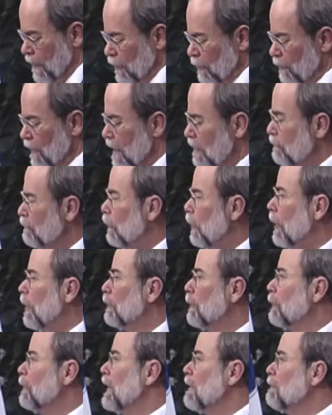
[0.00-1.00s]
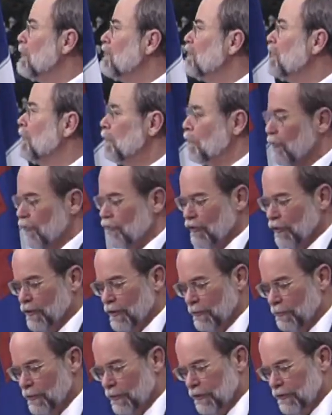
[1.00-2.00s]
Ralph Waldo Emerson was a
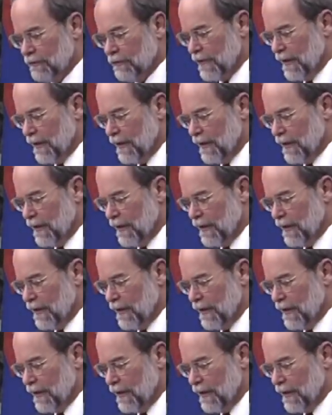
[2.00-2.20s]
liberal,